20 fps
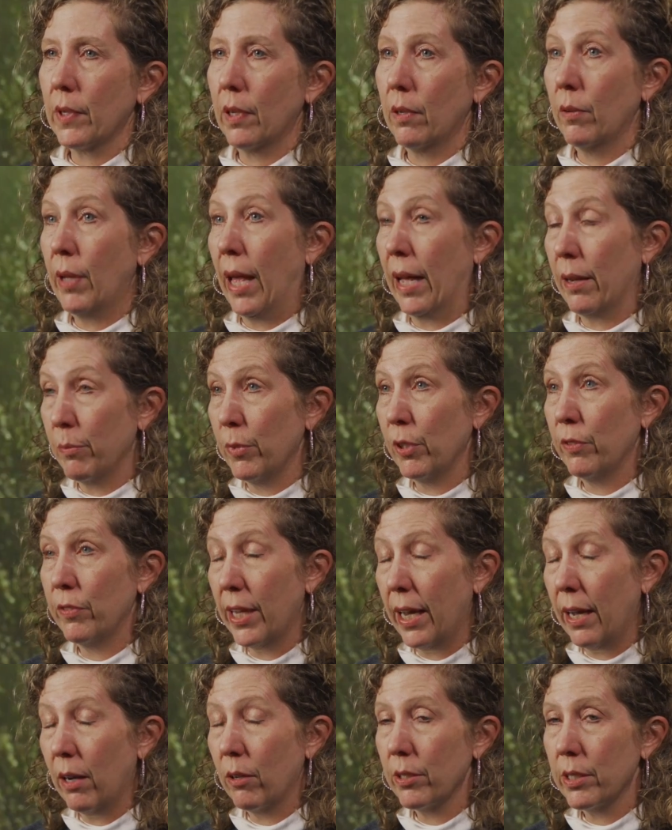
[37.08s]
had moved
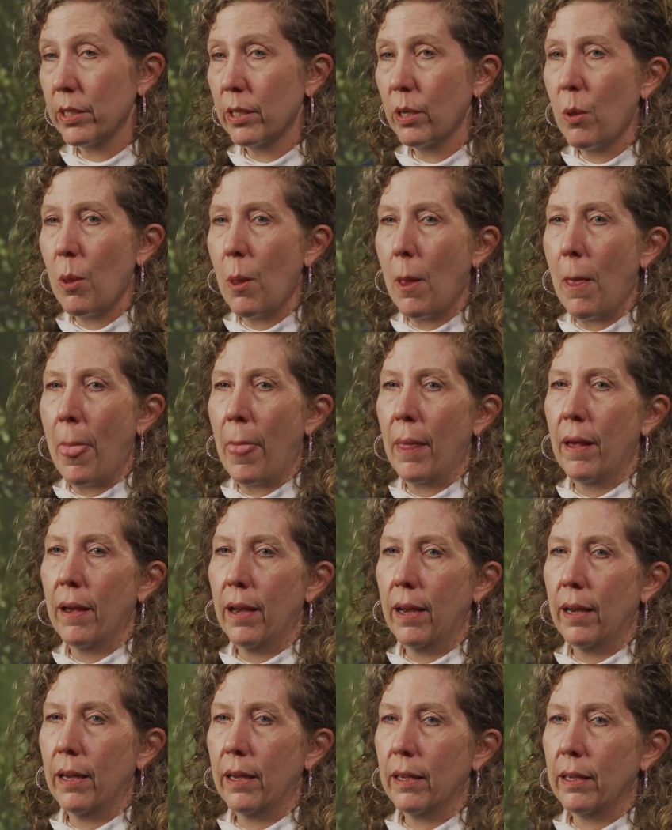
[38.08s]
out,
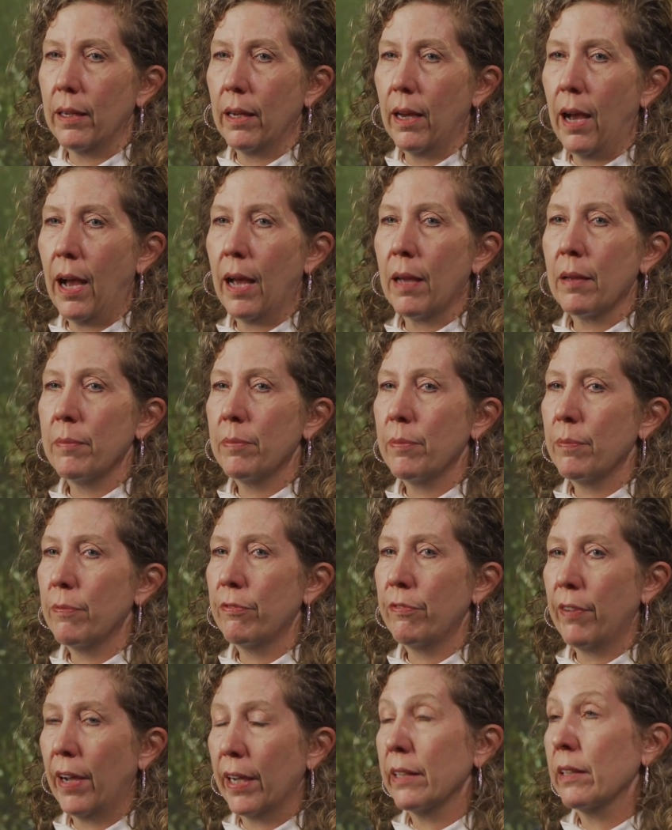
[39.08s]
I
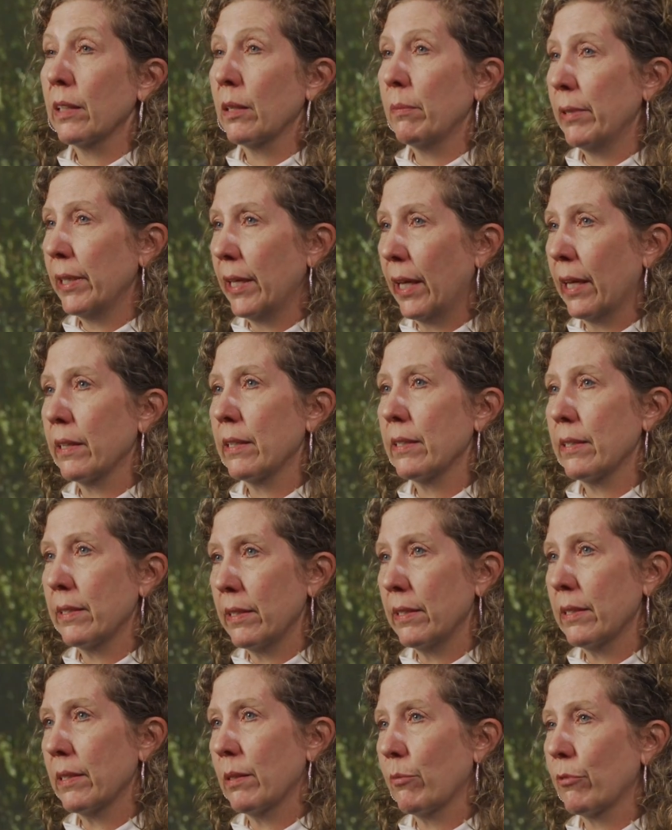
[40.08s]
finally began to
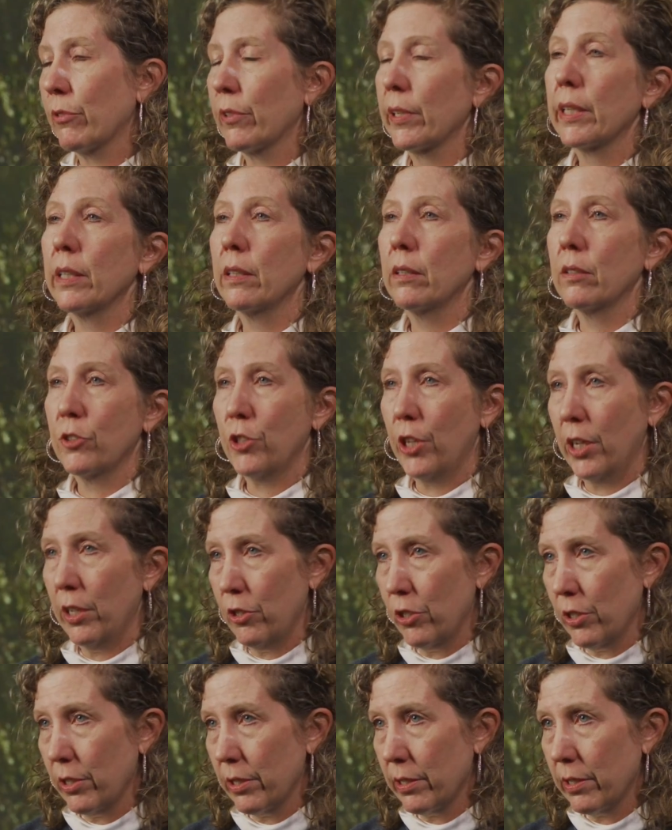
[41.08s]
see some real
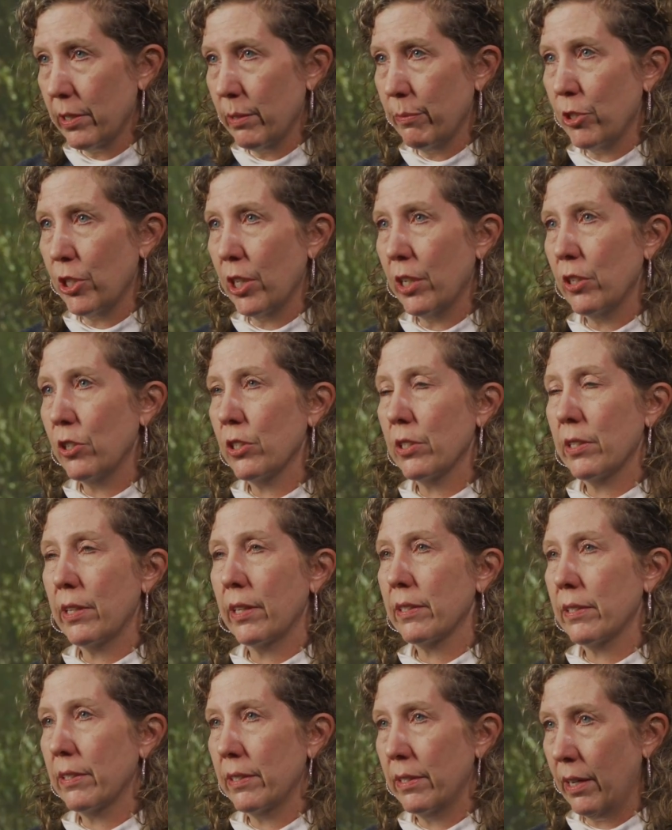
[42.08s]
changes, some changes
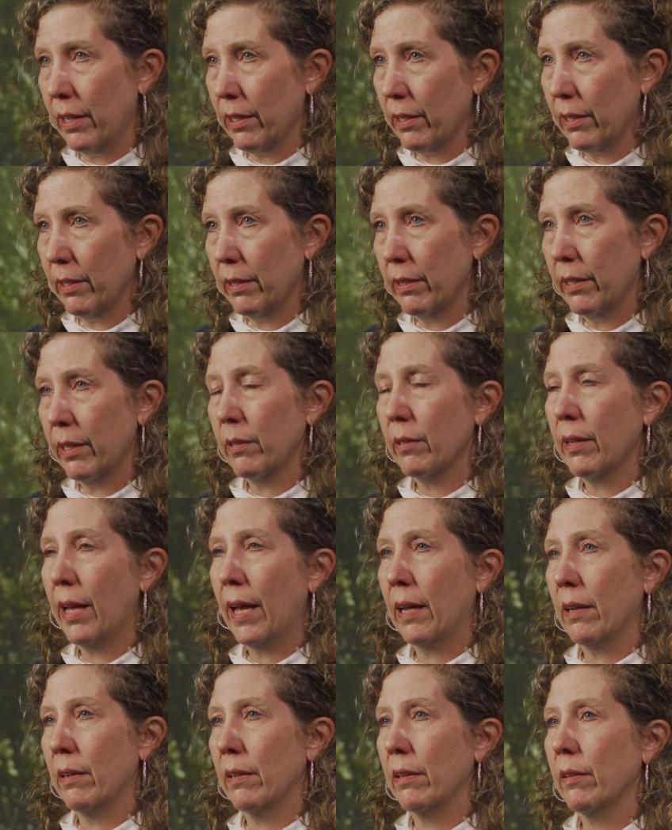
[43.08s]
that stuck, that
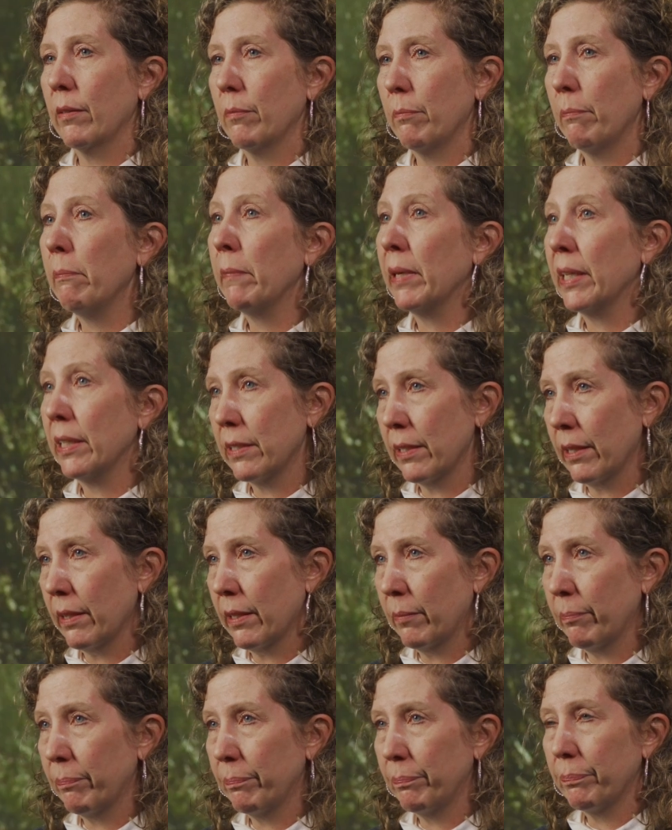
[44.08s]
had meat to
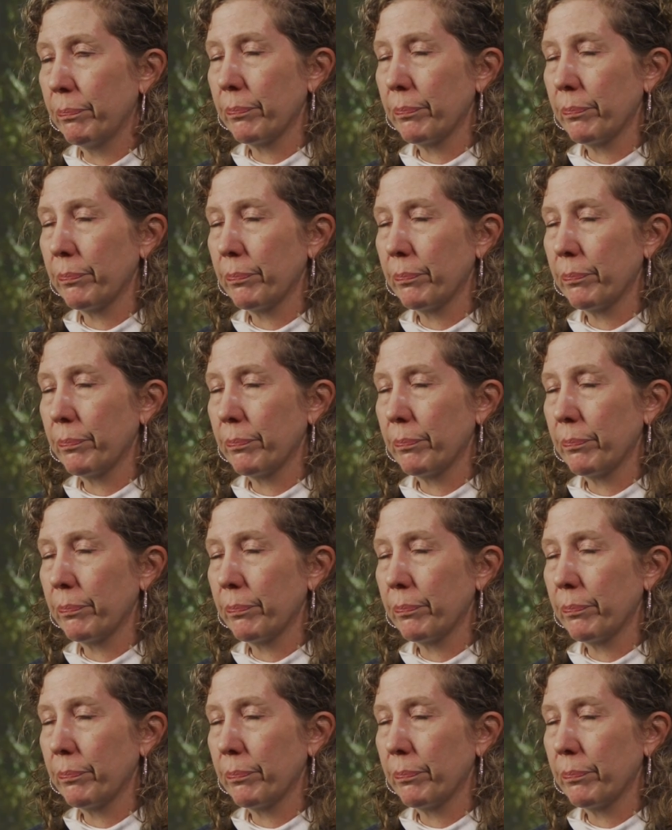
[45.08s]
them.